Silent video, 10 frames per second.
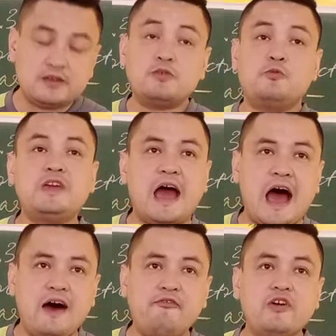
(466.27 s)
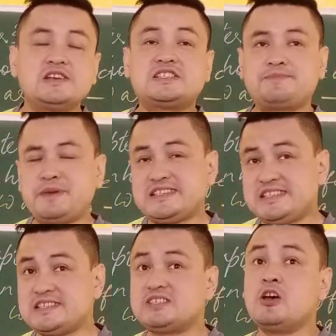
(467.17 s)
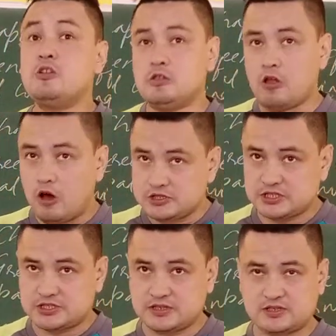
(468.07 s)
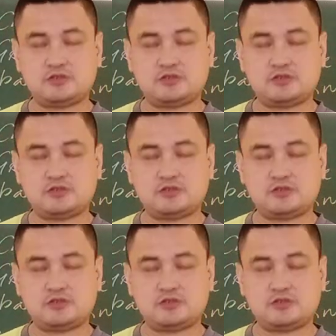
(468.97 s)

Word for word: We have species lost.